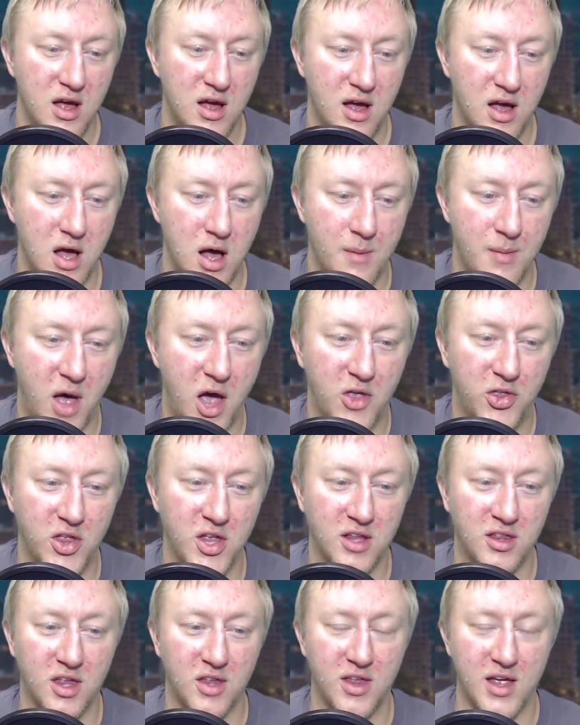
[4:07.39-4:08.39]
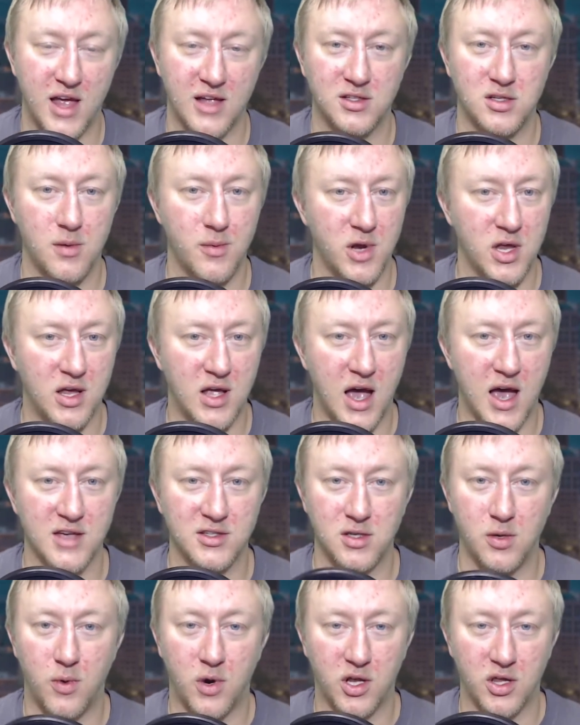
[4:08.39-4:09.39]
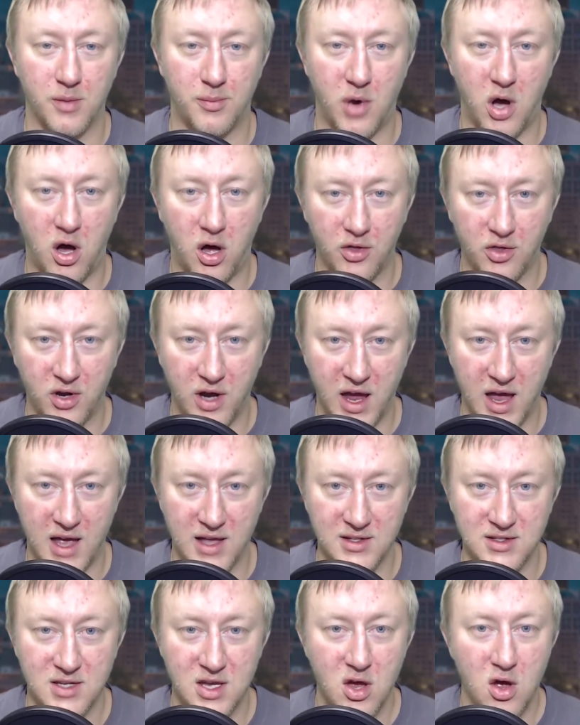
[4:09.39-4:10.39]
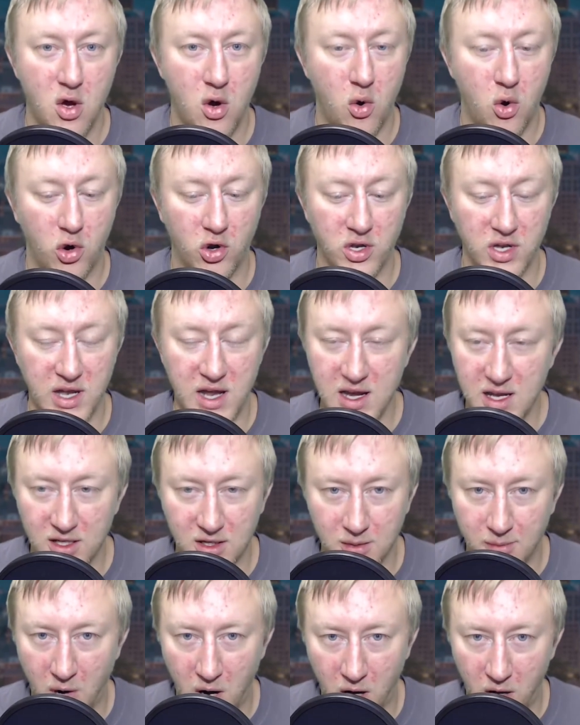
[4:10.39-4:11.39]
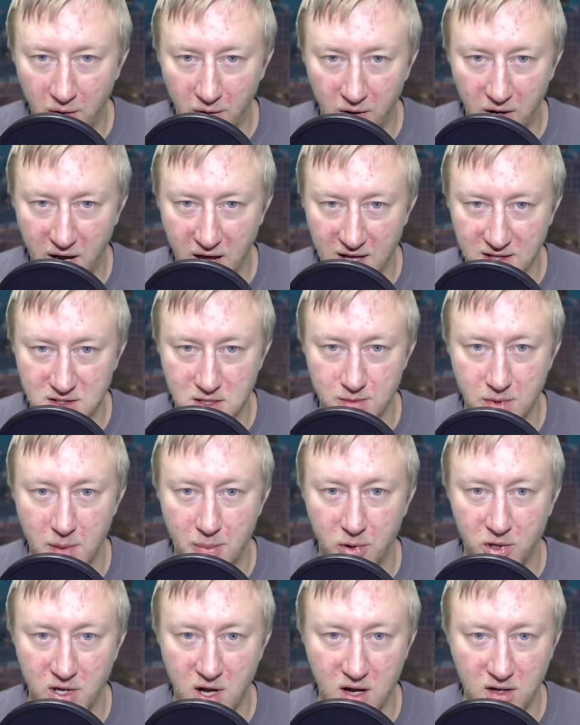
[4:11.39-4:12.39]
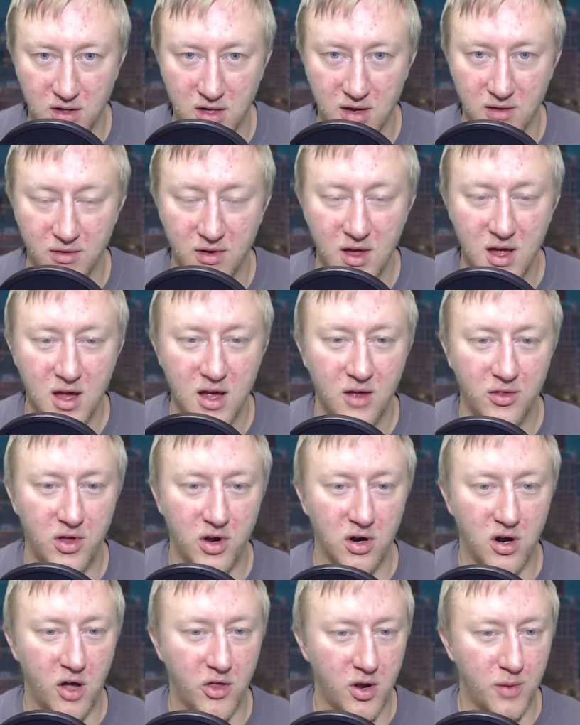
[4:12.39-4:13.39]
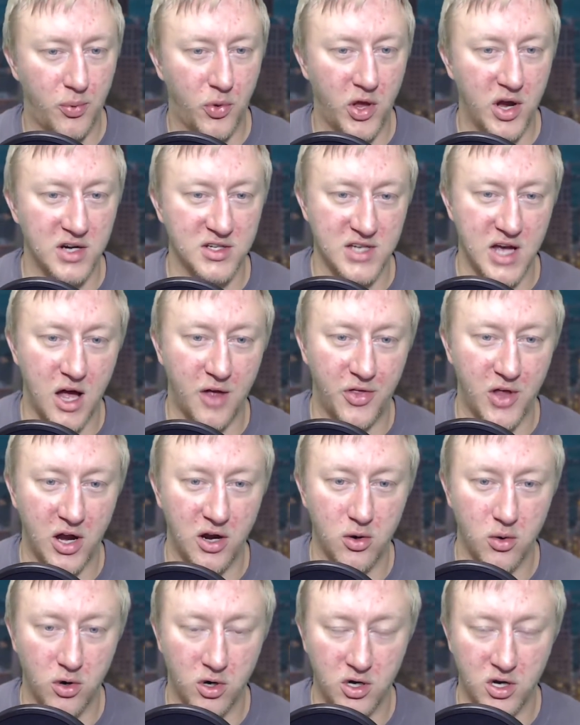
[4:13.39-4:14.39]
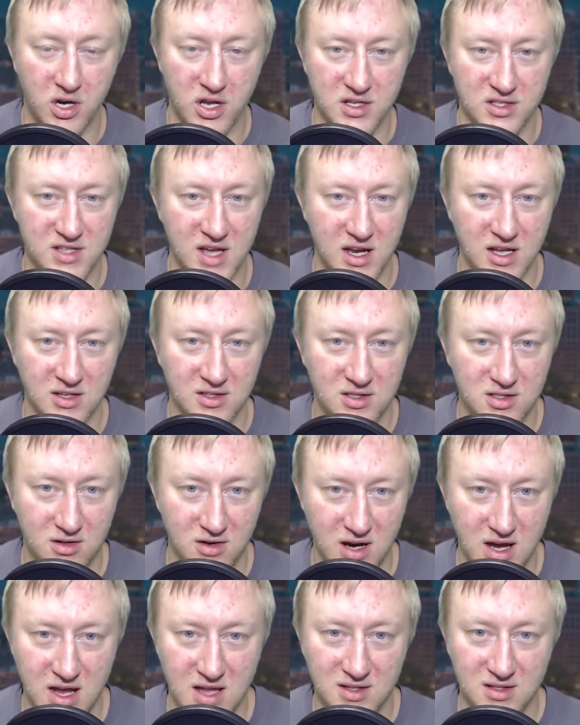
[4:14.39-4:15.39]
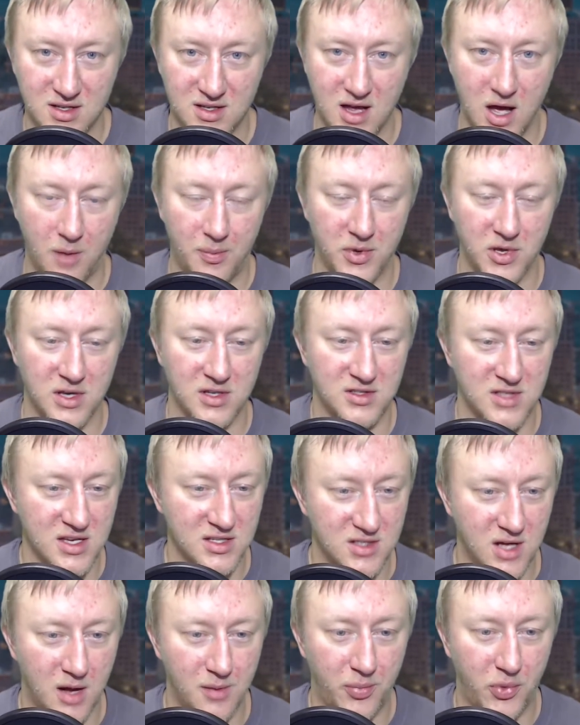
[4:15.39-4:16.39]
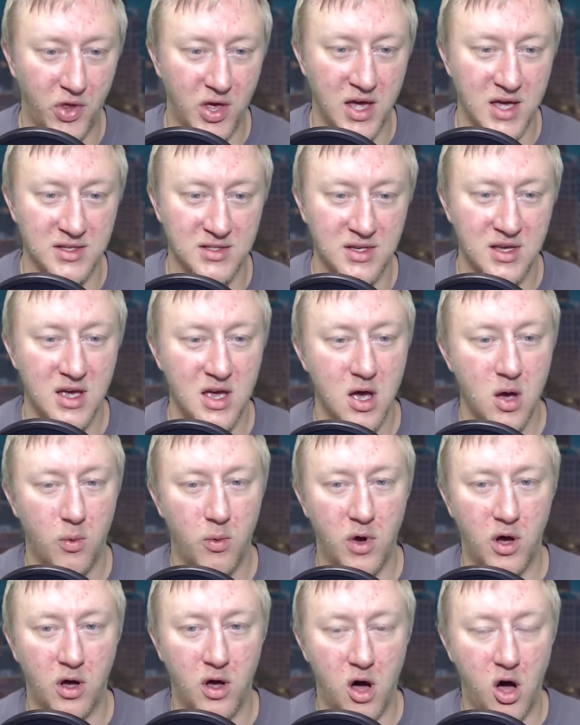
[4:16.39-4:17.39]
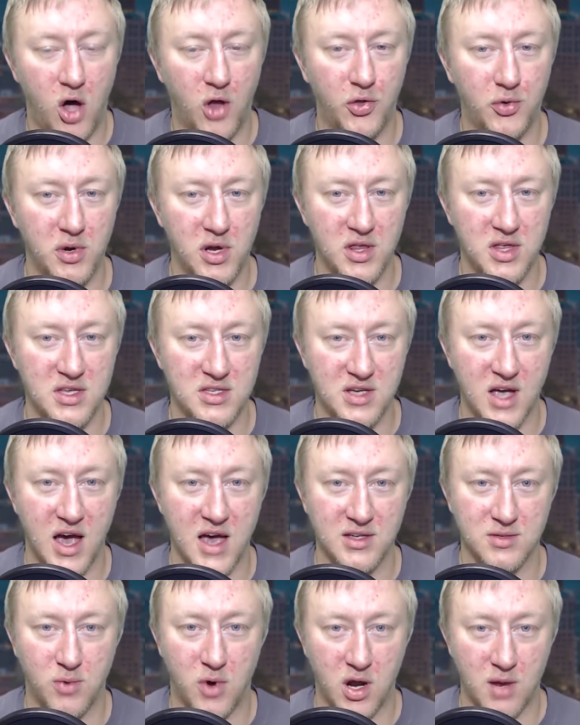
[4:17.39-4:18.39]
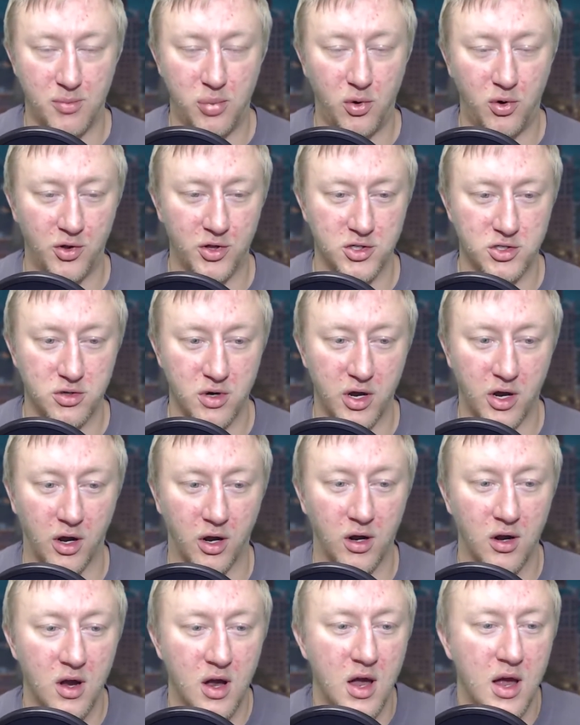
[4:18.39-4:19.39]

I think that they had too many guys who wanted the ball in their hands or needed the ball in their hands to be productive. There are other players out there who are good at setting screens and helping assist on plays. Well, all 3 of these guys want to pull the trigger.